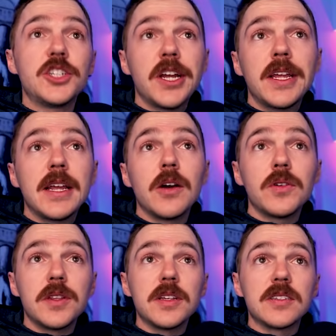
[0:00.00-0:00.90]
checking
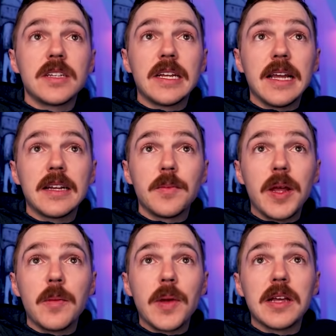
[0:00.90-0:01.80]
out this Connect
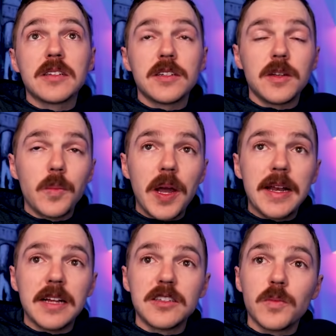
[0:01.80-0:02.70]
MetaMask to
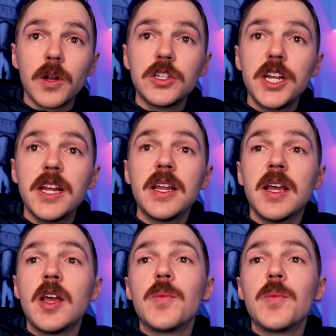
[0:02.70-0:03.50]
Binance Smart Chain